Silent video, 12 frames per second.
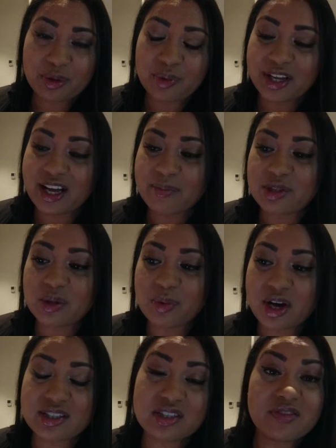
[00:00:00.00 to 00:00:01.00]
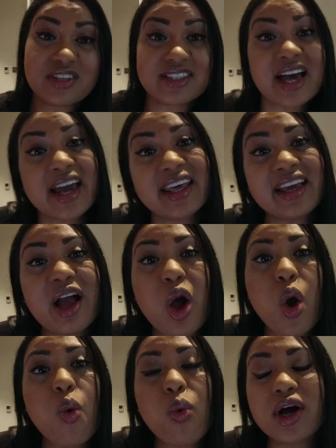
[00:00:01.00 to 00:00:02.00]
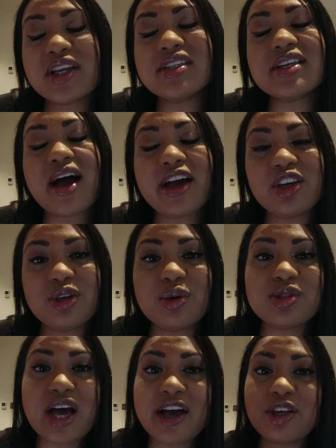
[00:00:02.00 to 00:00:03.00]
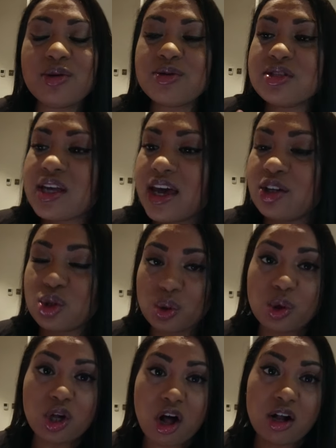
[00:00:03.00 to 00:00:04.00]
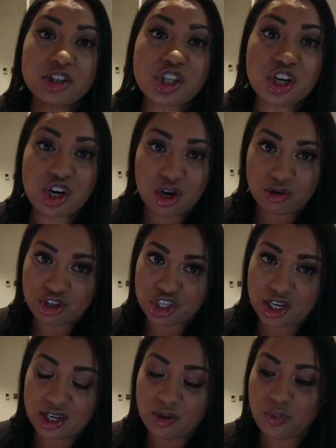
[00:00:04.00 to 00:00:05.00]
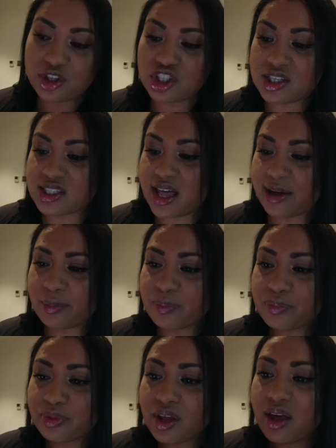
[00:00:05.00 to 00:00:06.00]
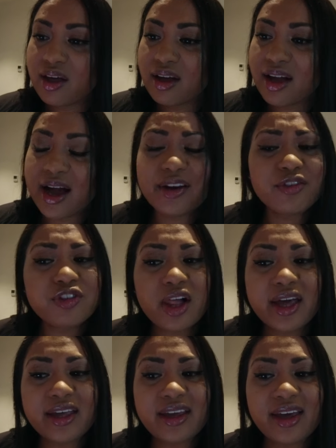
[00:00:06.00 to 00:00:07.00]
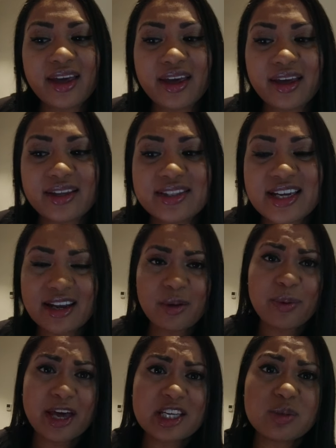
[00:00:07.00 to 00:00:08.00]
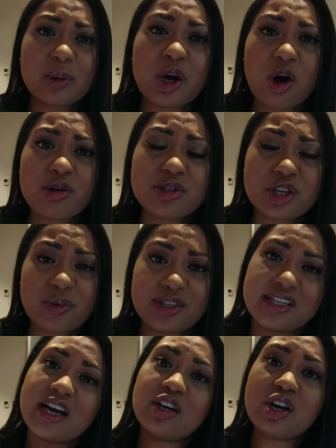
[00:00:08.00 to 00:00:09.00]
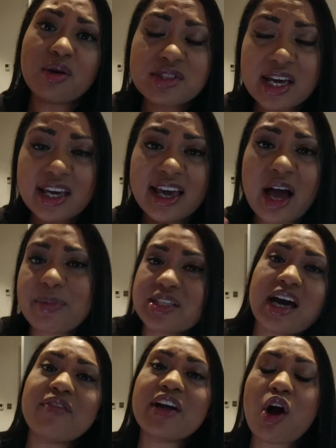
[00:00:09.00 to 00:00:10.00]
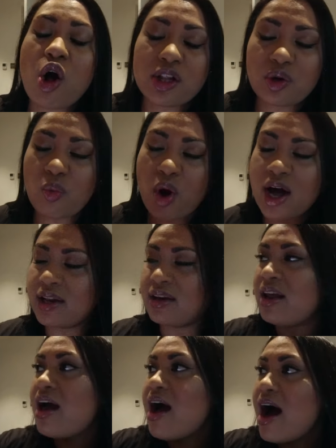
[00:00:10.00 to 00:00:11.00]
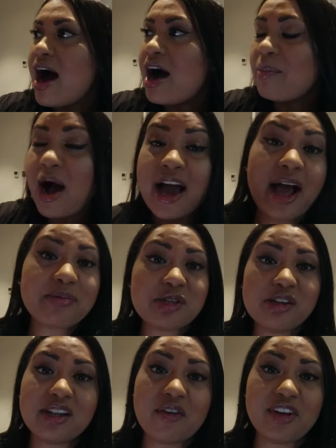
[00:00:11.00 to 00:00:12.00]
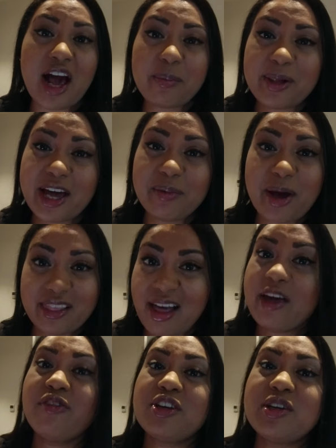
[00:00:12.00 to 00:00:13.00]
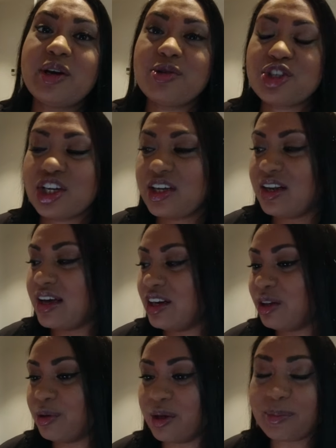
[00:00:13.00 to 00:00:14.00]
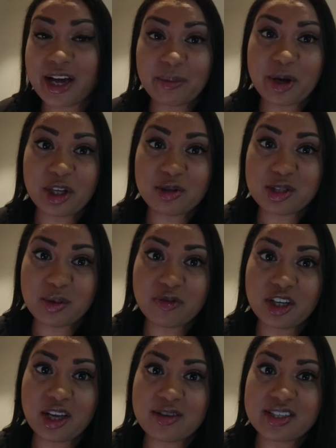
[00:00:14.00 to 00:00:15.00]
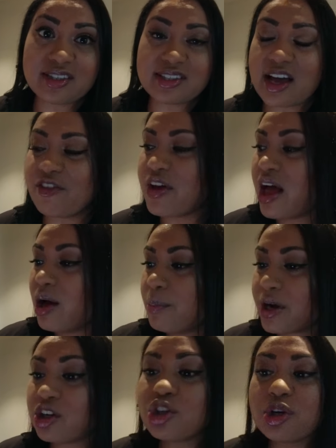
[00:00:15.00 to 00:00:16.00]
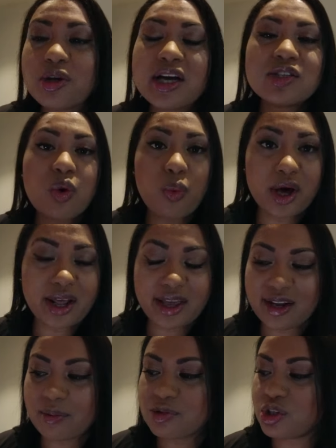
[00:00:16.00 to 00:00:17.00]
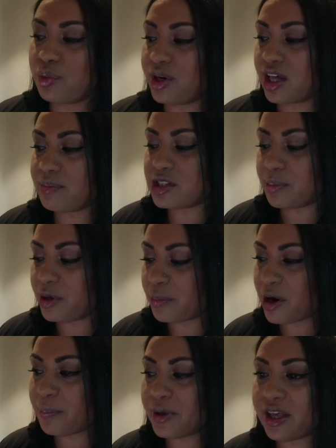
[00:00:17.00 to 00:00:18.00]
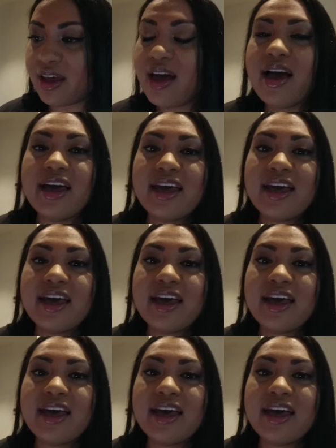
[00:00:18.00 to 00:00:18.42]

through when it comes to the process of deciding what I use. I use a tool called Notion, which is like kind of like a database, but also it's like a note-taking app. It's kind of like all in one. I absolutely love it. I plan my life in Notion, including planning my YouTube videos and stuff. But I'll show you guys what I get up to when it comes to meal prepping.